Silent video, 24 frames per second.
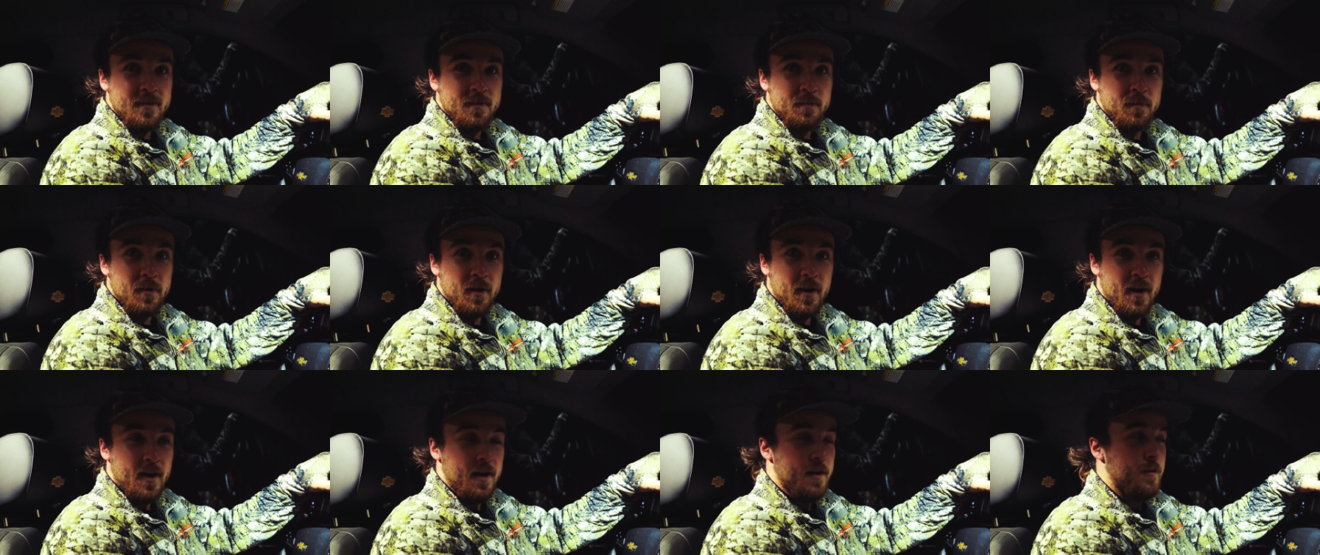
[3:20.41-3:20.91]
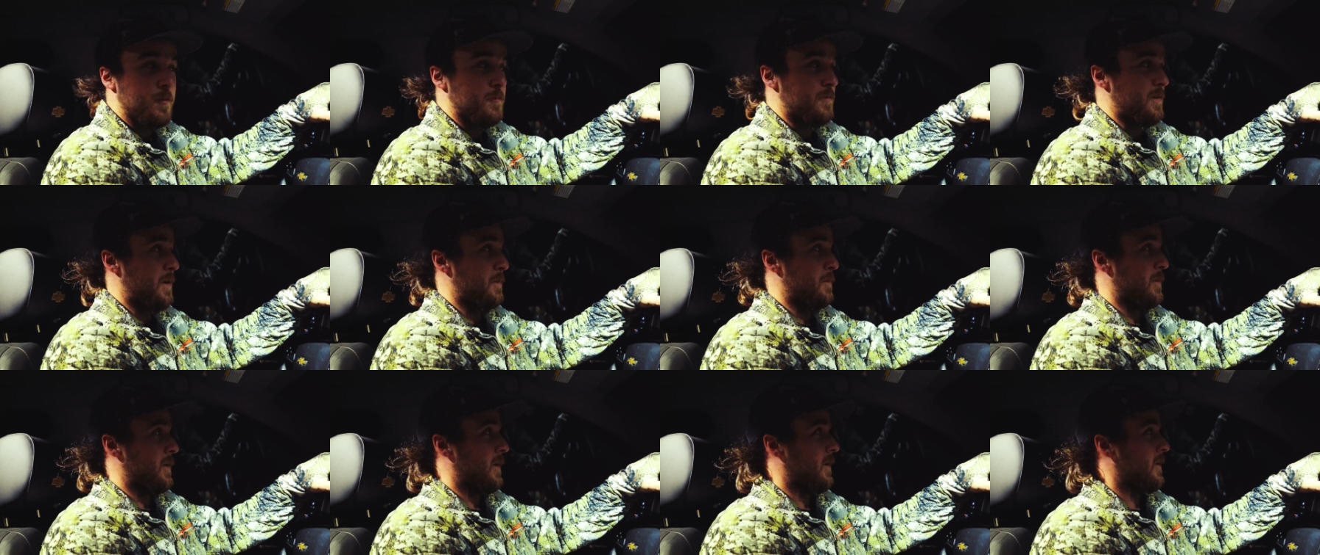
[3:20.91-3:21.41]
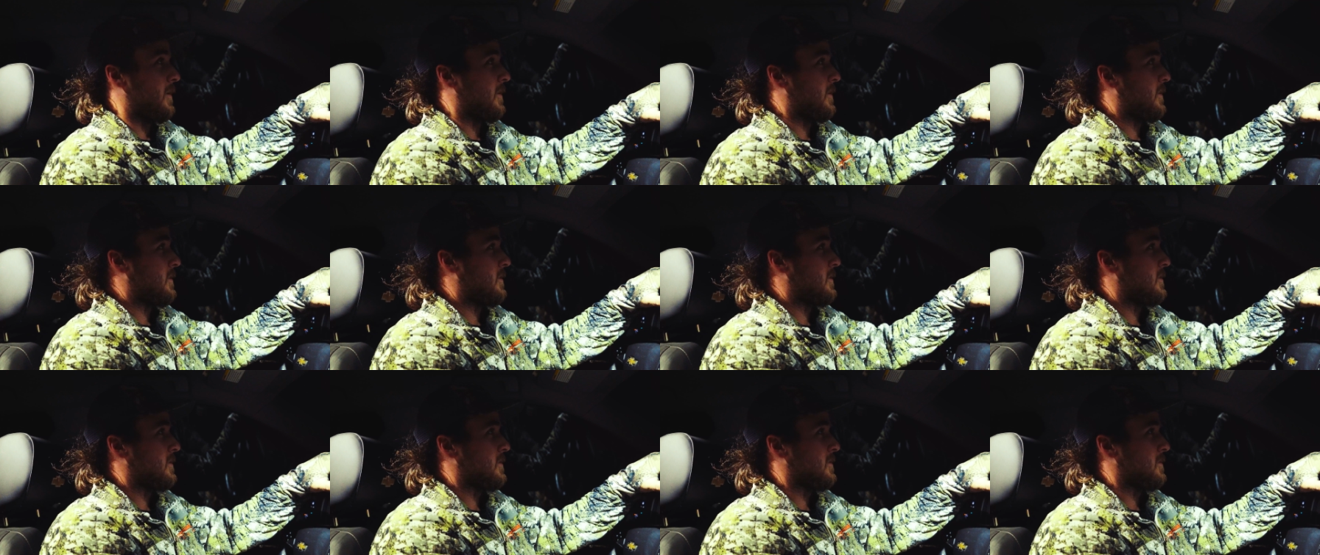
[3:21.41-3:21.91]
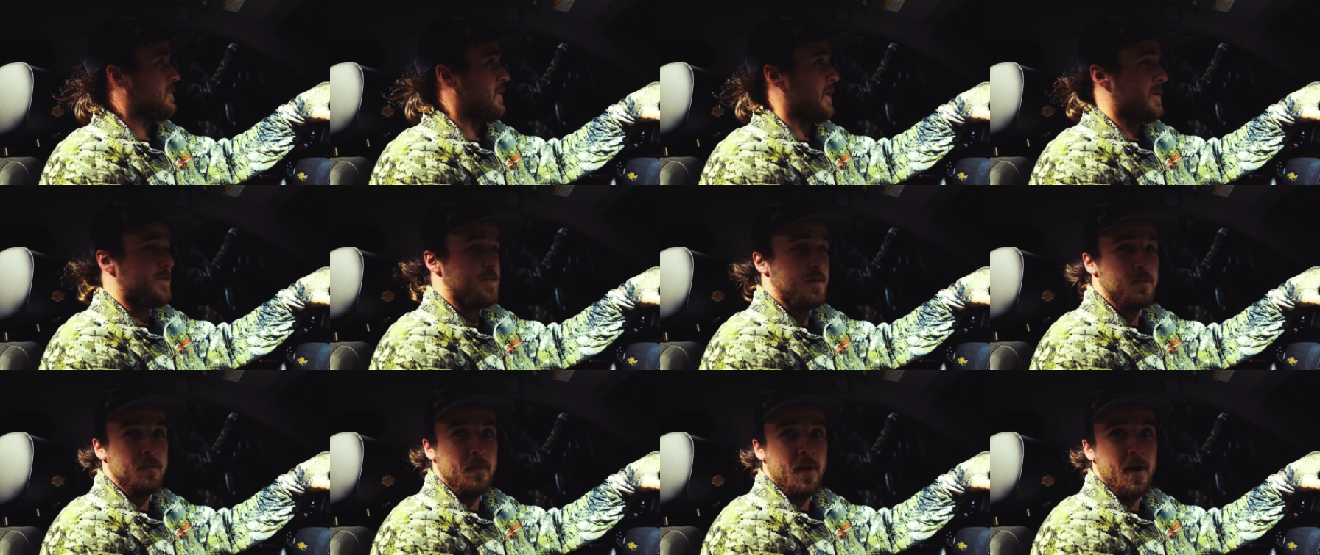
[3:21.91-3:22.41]
Bring on November. Make
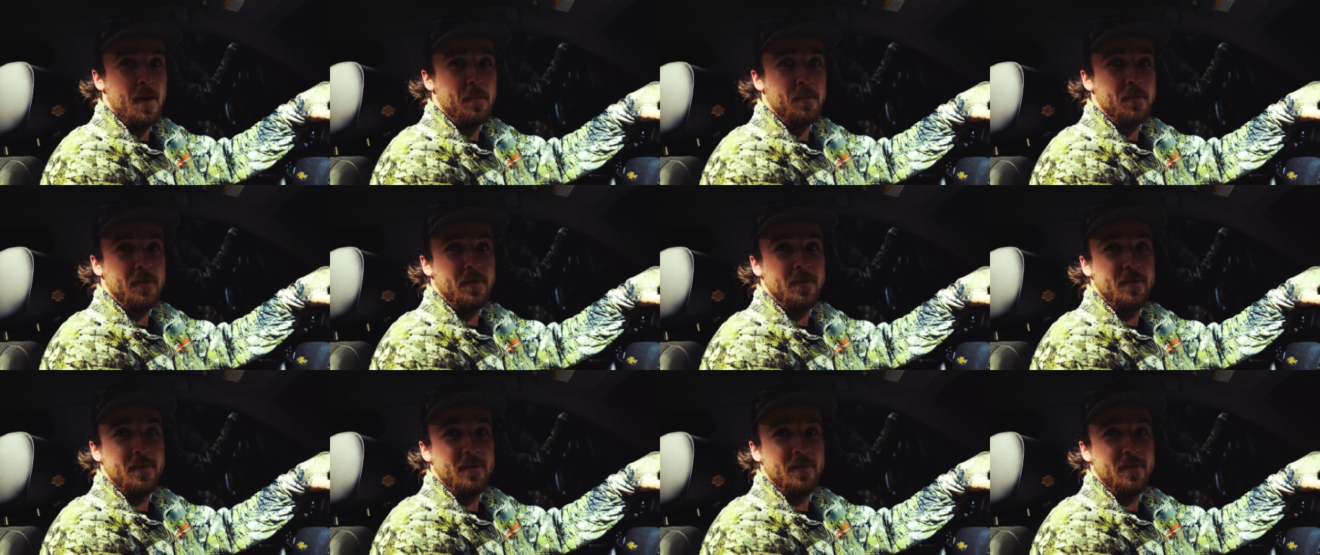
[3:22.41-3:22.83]
something happen.